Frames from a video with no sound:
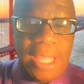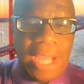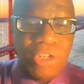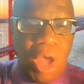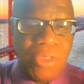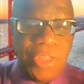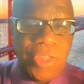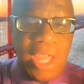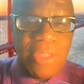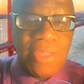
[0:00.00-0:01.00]
another
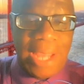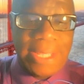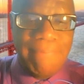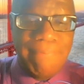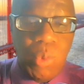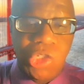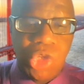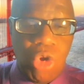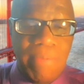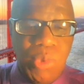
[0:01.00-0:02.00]
thing that can
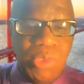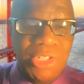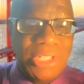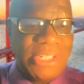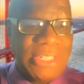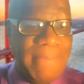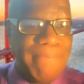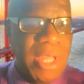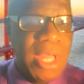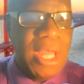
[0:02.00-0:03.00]
boost our immune
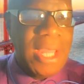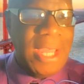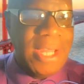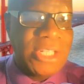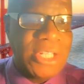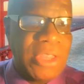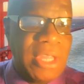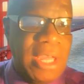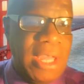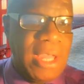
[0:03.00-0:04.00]
system is
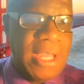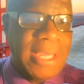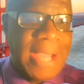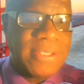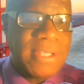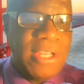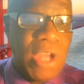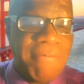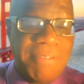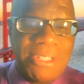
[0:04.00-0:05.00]
the get
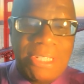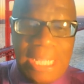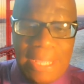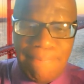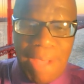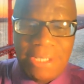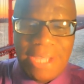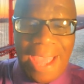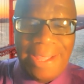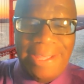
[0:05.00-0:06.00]
enough sleep.
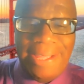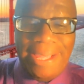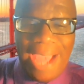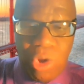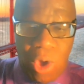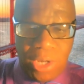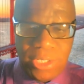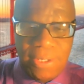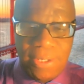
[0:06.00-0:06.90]
And I cannot